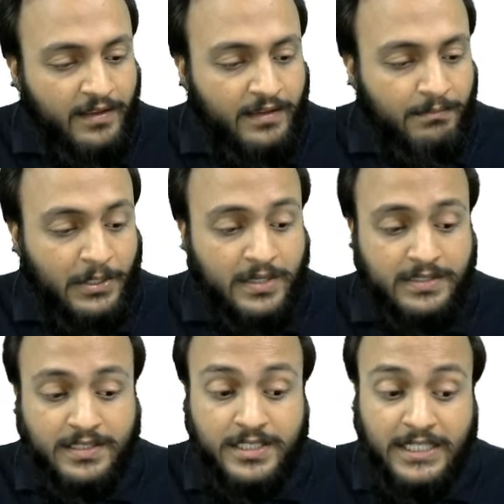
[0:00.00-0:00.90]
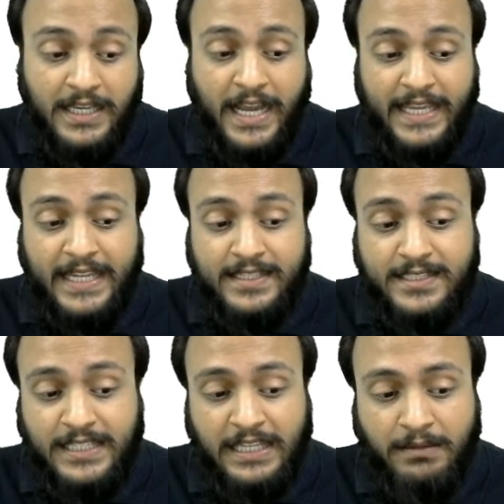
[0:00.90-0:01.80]
because still I can
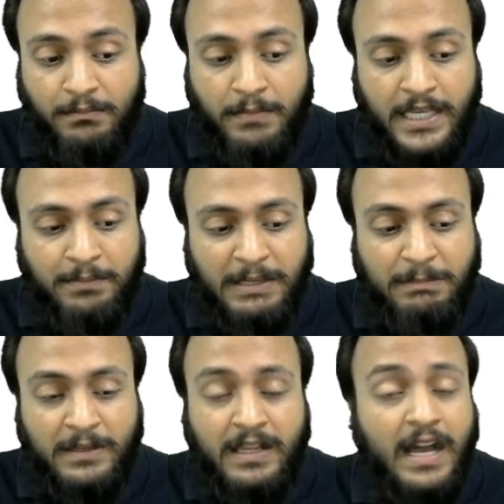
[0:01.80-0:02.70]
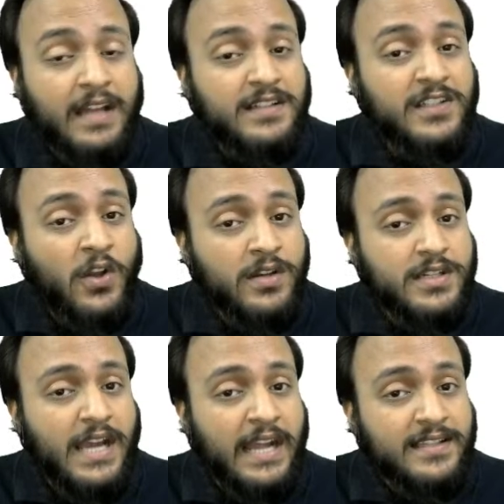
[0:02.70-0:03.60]
see many people are not
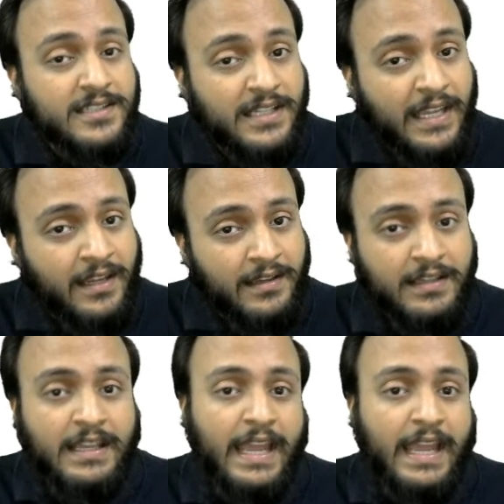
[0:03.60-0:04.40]
answering